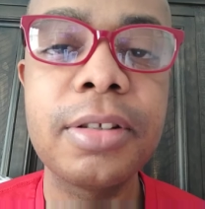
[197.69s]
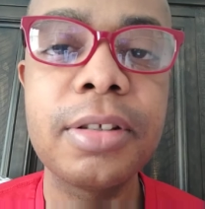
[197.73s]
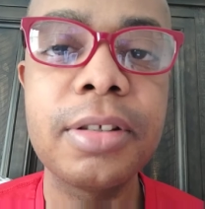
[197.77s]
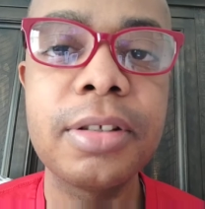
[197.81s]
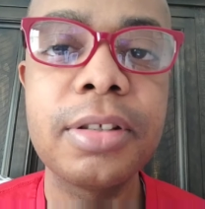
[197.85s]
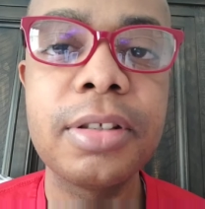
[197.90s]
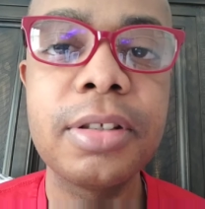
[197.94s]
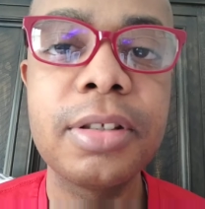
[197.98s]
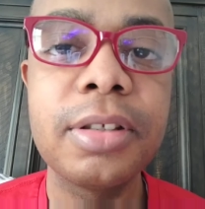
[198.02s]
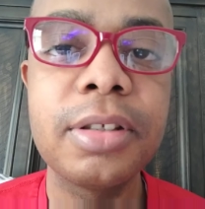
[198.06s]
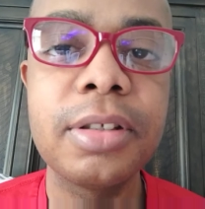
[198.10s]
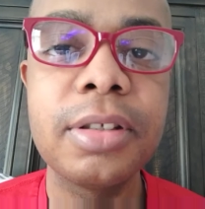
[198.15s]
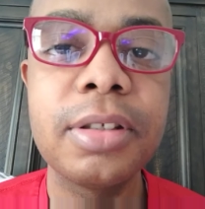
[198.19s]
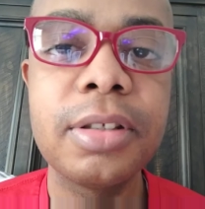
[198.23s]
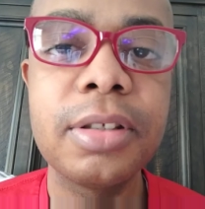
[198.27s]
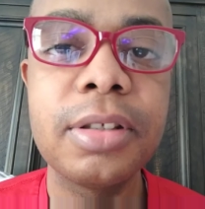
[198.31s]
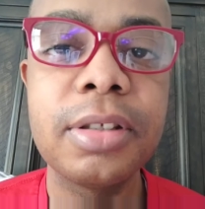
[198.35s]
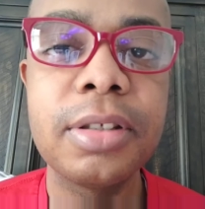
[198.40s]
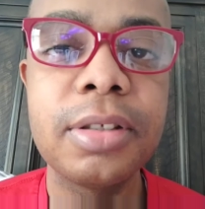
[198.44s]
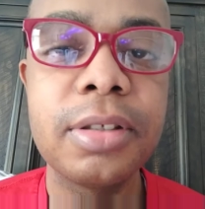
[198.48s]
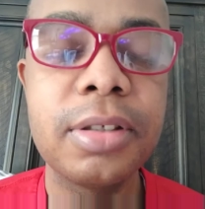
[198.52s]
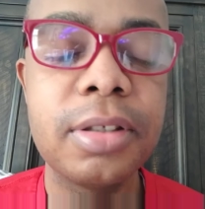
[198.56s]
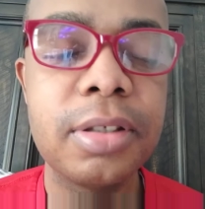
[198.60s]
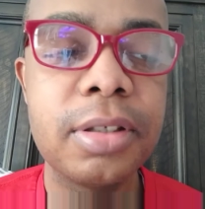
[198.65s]

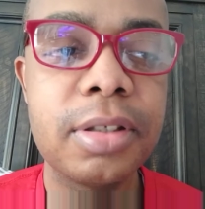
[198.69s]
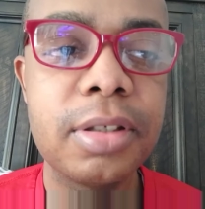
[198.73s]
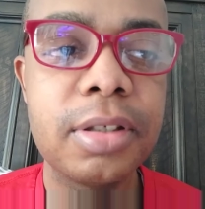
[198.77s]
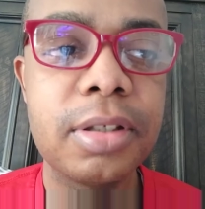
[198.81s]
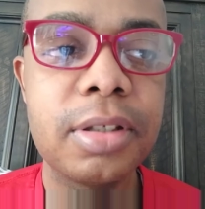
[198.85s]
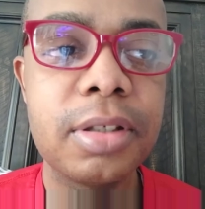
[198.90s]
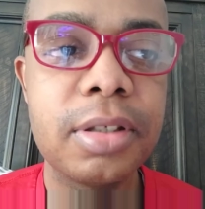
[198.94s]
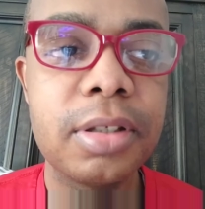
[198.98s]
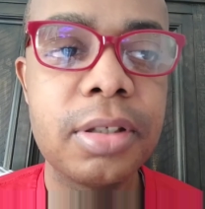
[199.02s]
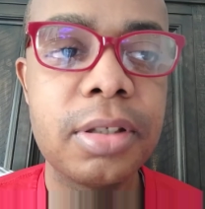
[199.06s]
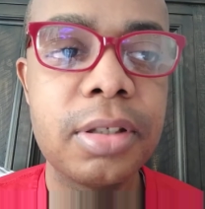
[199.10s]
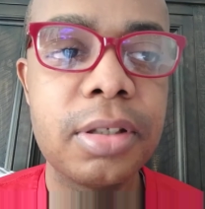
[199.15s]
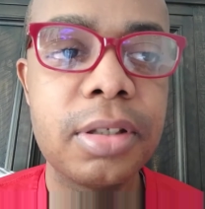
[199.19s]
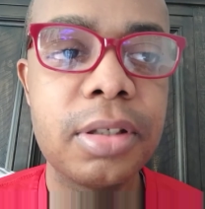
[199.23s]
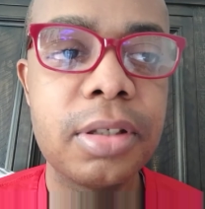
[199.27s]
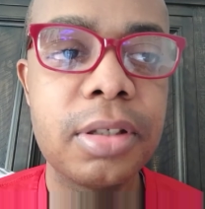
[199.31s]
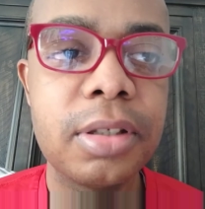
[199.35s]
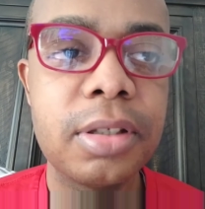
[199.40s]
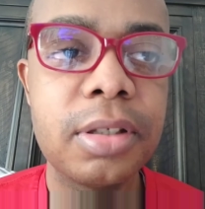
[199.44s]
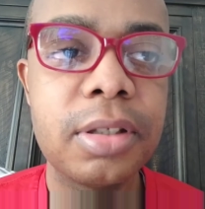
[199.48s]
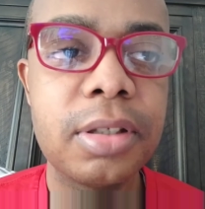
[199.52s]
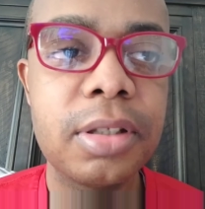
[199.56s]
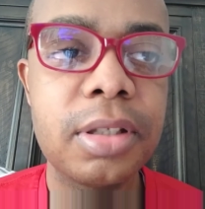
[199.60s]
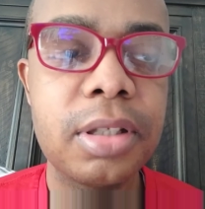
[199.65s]

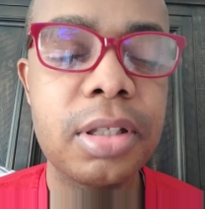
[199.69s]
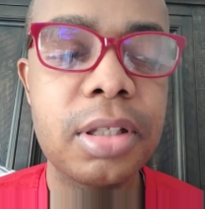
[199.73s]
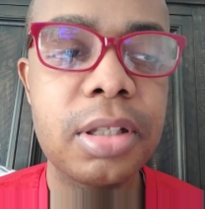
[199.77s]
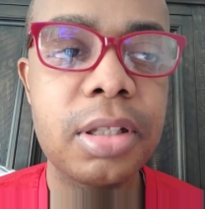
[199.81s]
(silence)